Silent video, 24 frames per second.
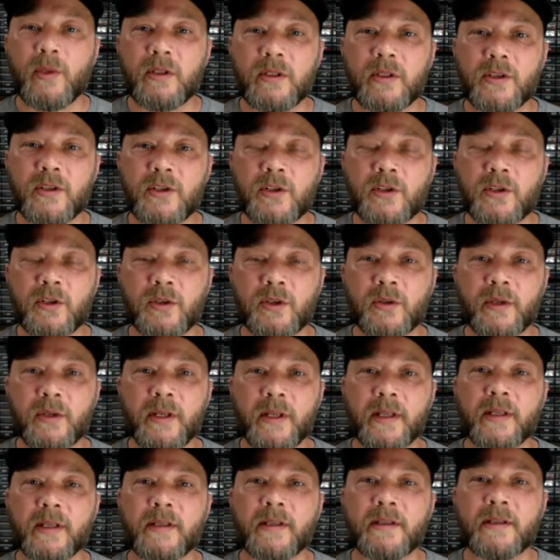to
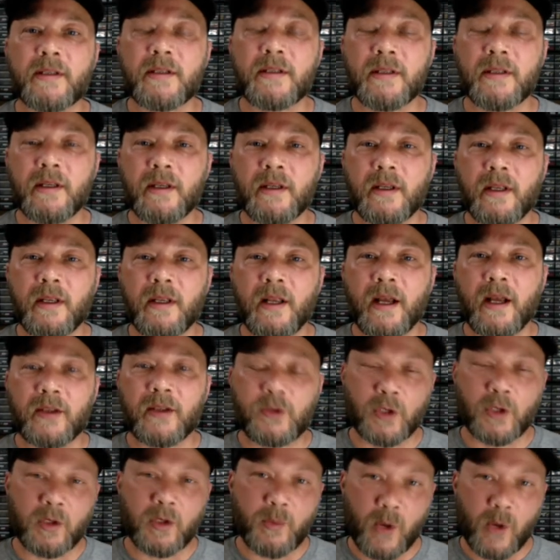is I
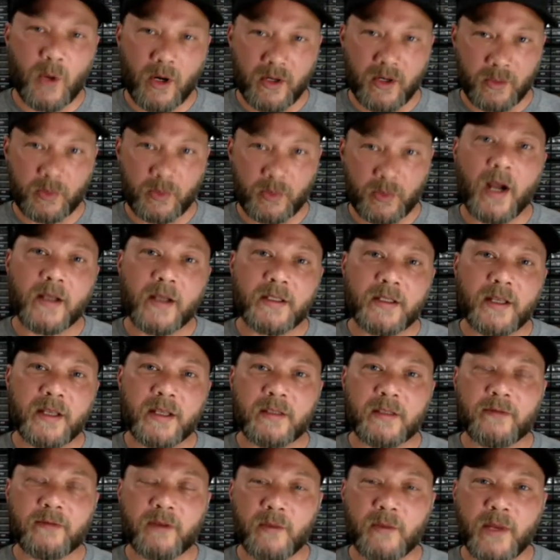took part of the process
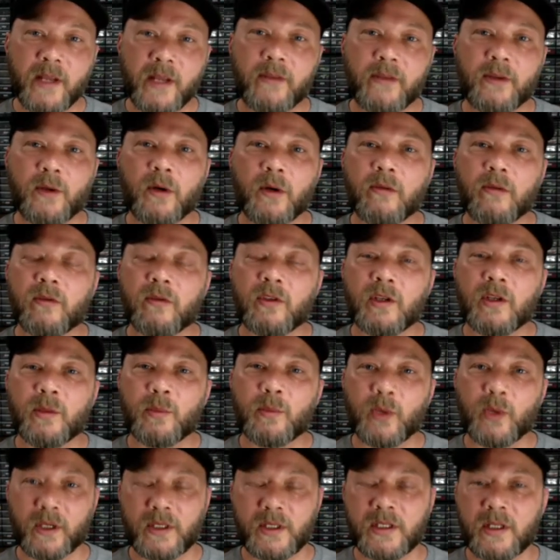from Nathan over at
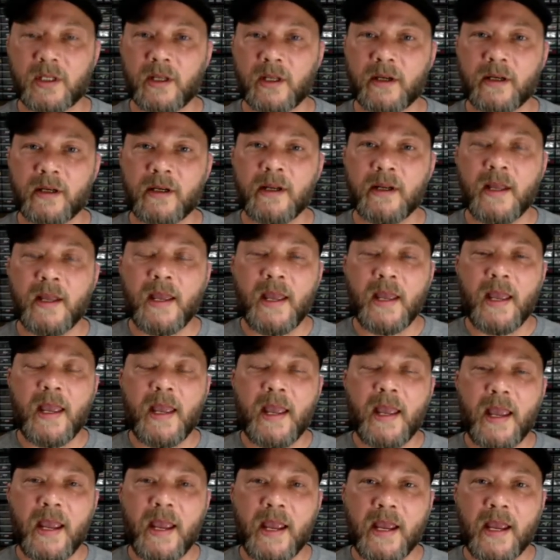Brickslayer,
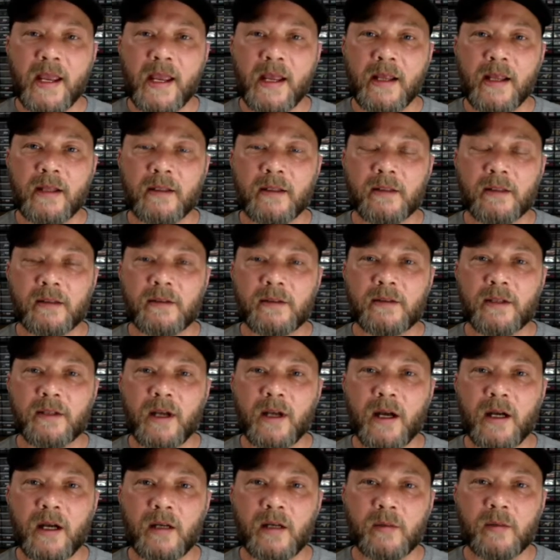and
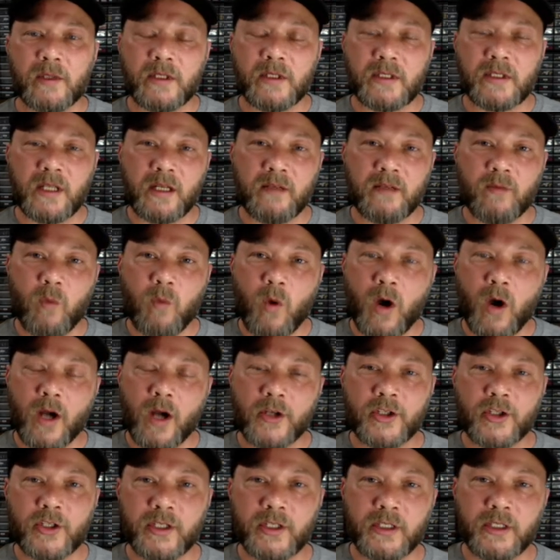instead of
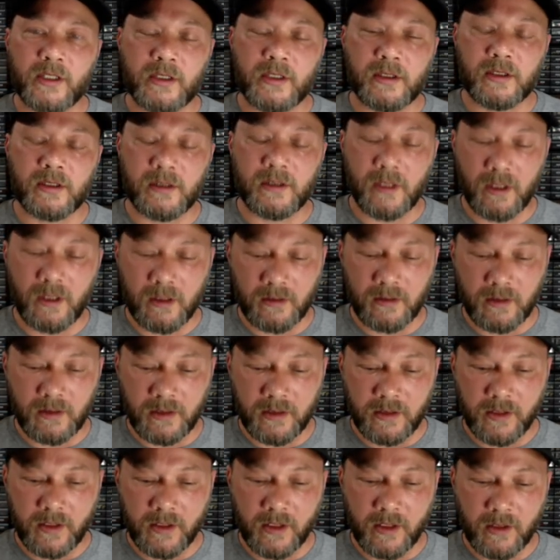washing,
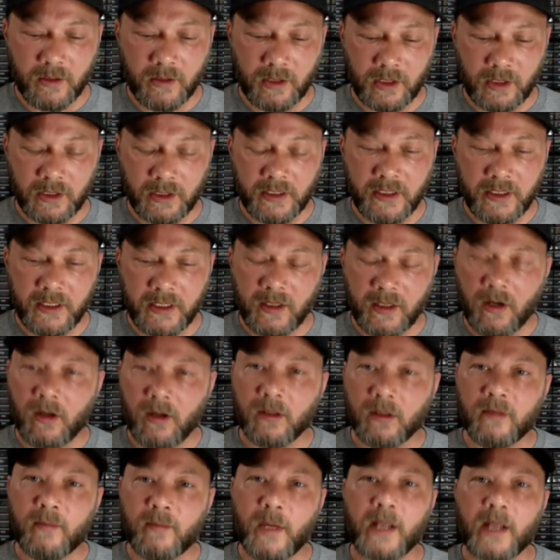and cleaning all of
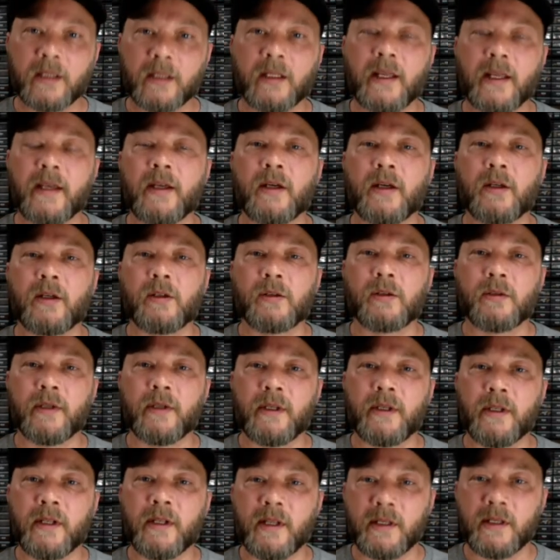my Lego
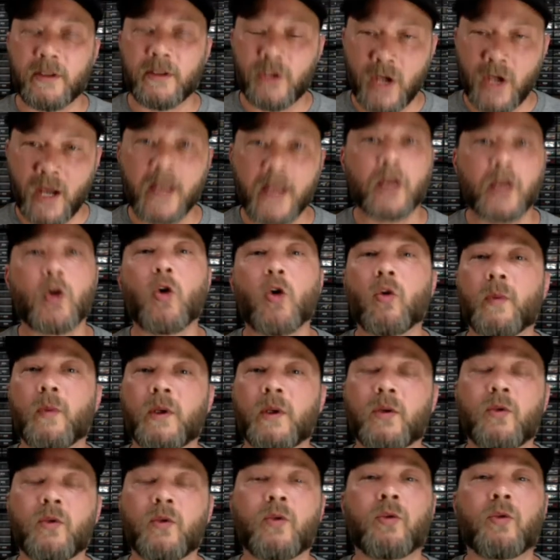in a giant Coleman
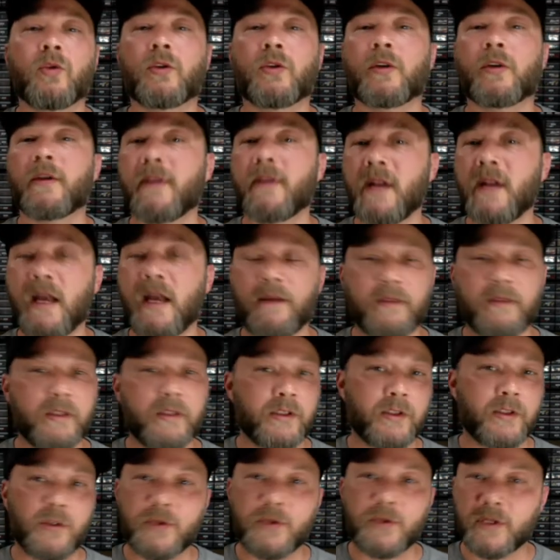cooler and then having to
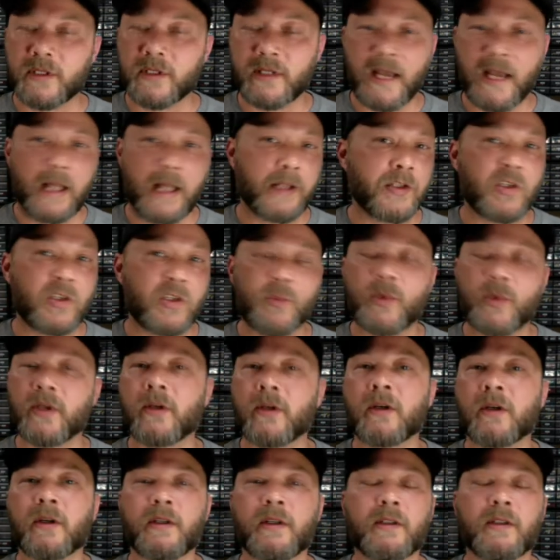use a salad
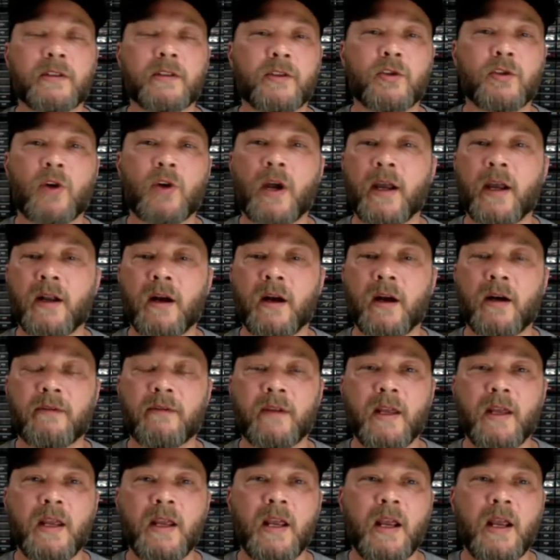spinner and to dry it off,
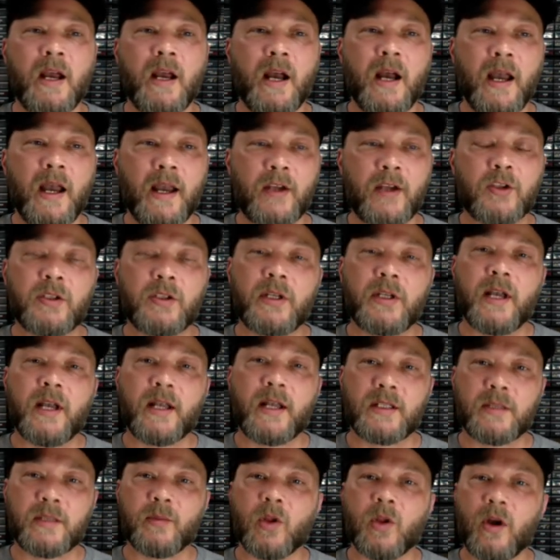I actually got
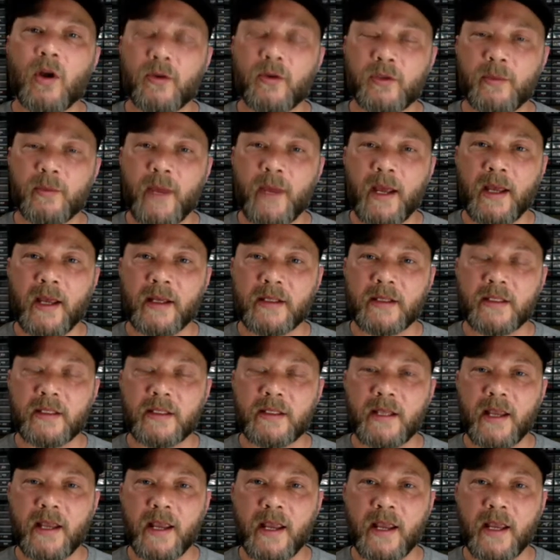some laundry bags
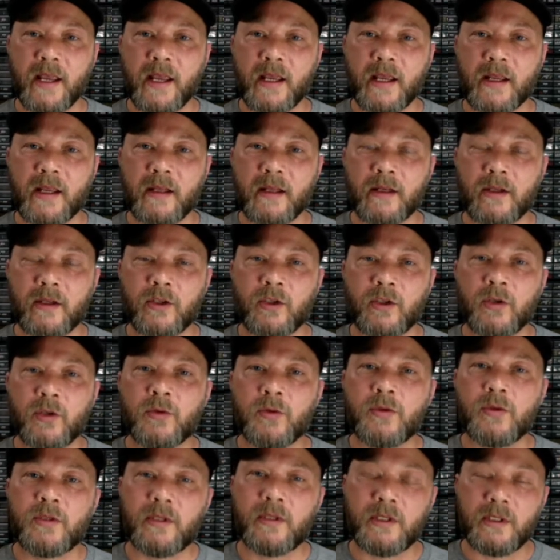and
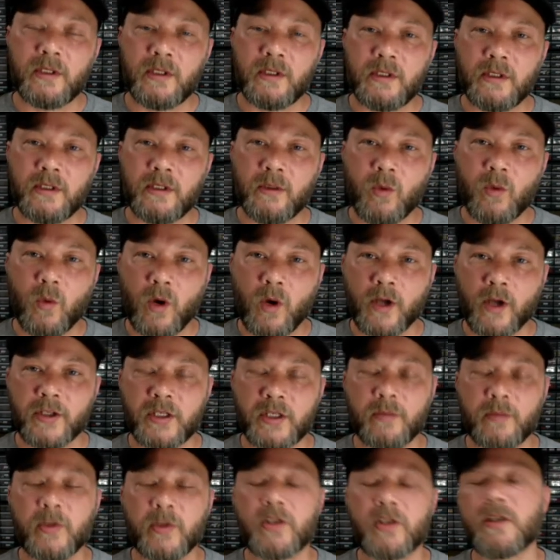used the washing
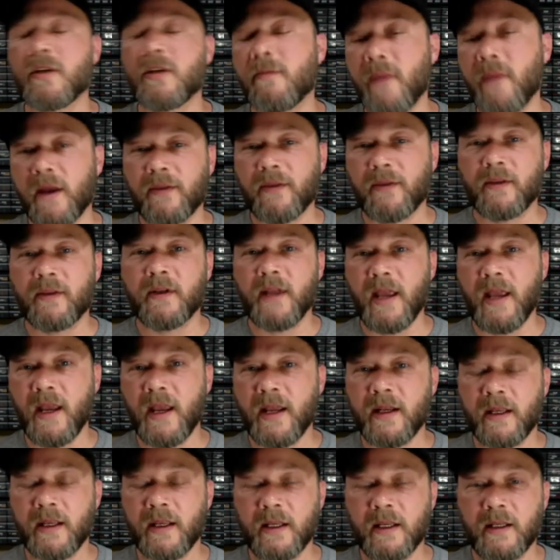machine method, and
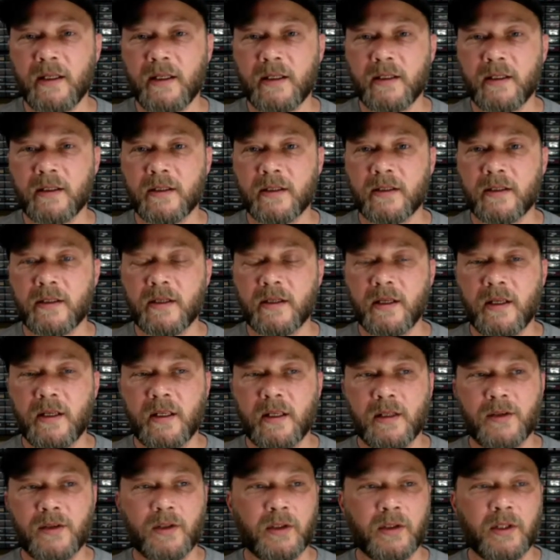the
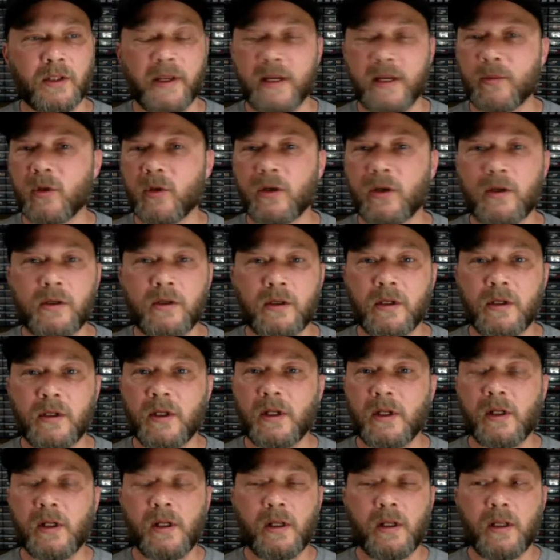labor
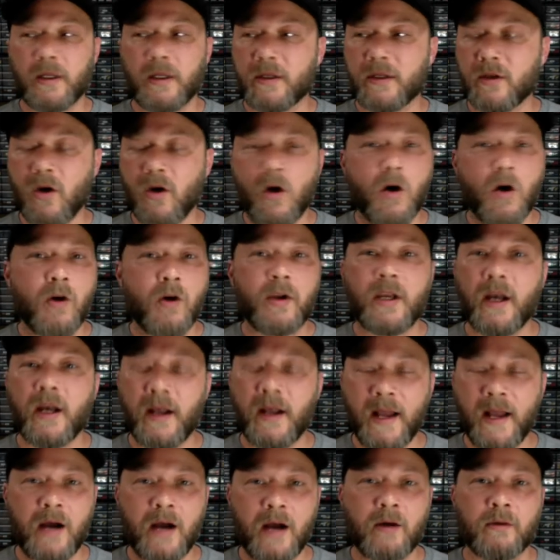is all cut
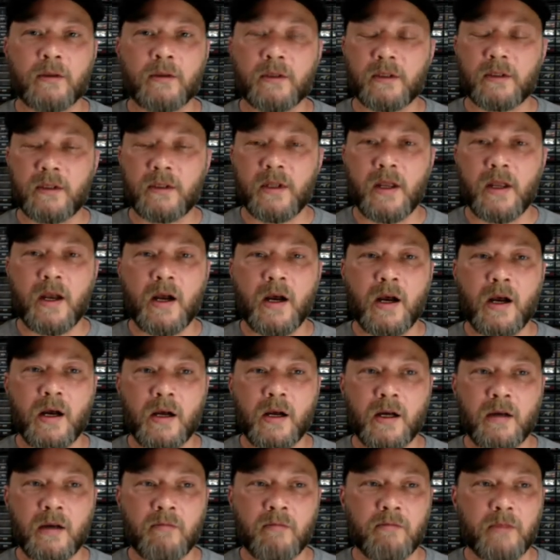out.
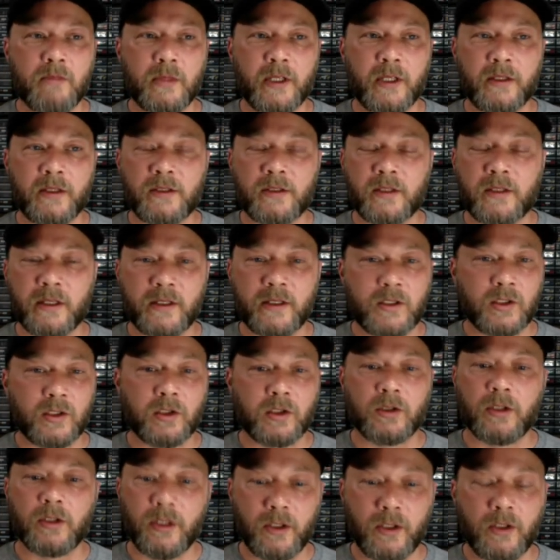It's
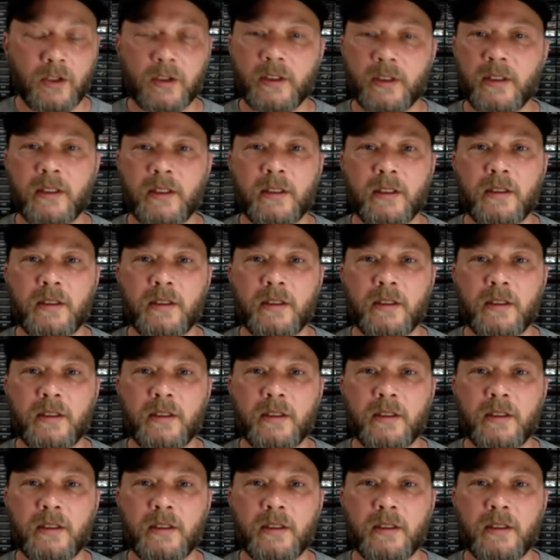literally